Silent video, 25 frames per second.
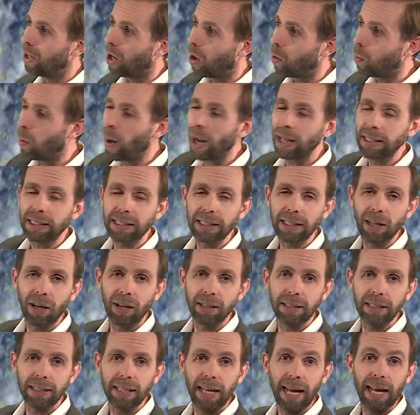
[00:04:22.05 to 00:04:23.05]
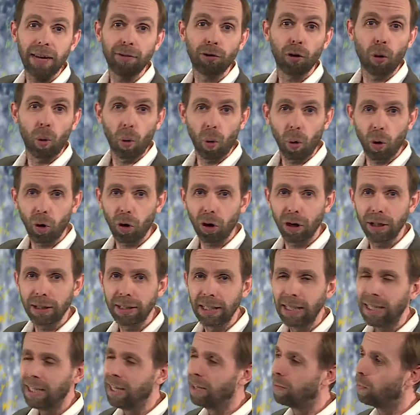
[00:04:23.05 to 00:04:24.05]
A wet start today for Auckland.